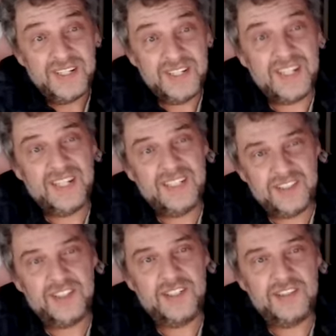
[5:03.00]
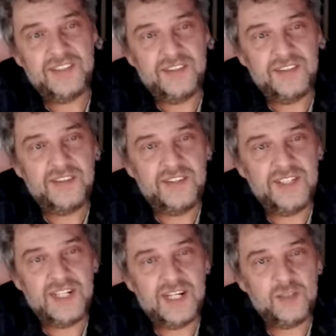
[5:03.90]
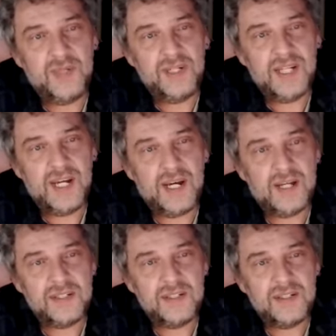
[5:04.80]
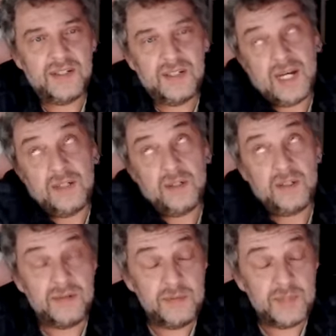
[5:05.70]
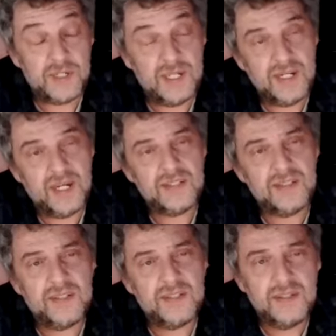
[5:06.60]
yeah, it's been hard and hard on everybody, I guess.